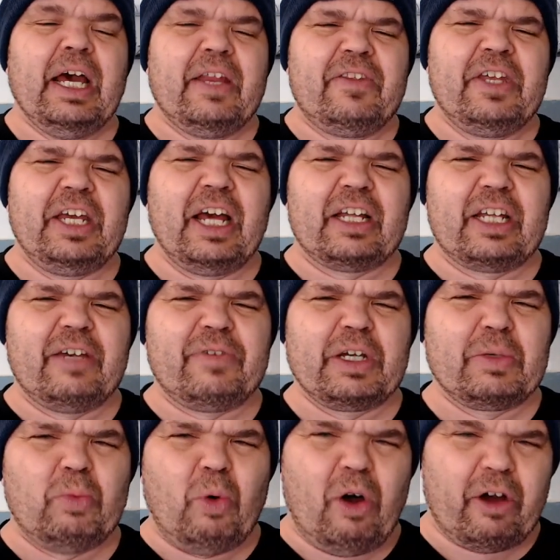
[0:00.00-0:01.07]
the living
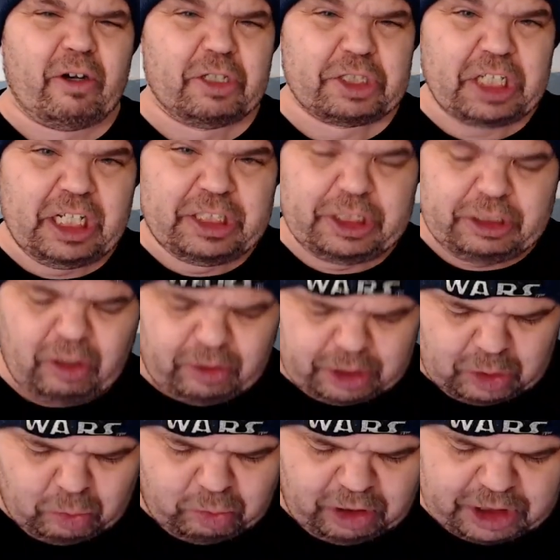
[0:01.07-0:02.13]
waters and start the
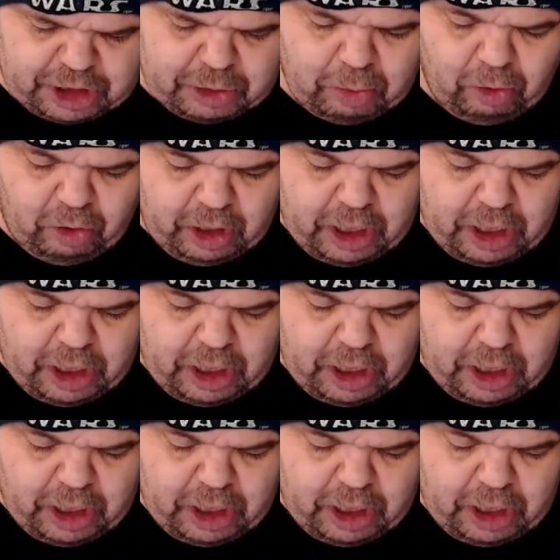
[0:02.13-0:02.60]
ritual